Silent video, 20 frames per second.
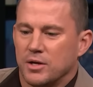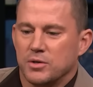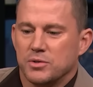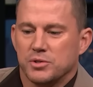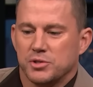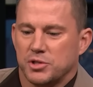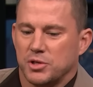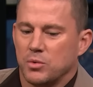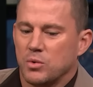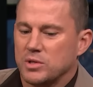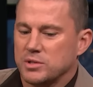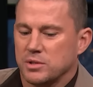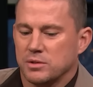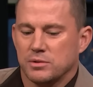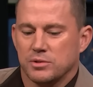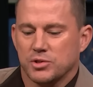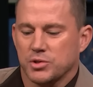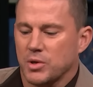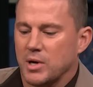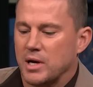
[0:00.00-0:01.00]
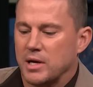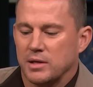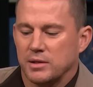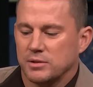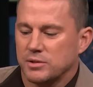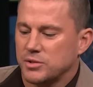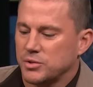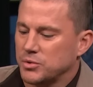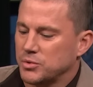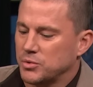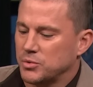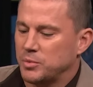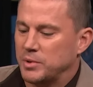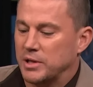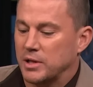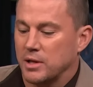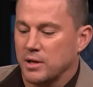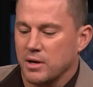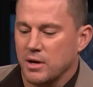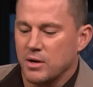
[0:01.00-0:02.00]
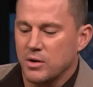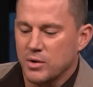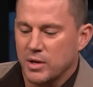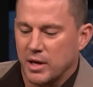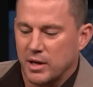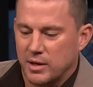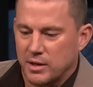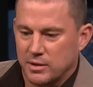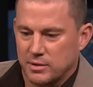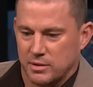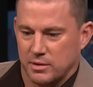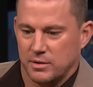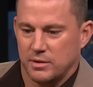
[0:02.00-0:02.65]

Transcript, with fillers: know, she wasn't trying to be like, okay,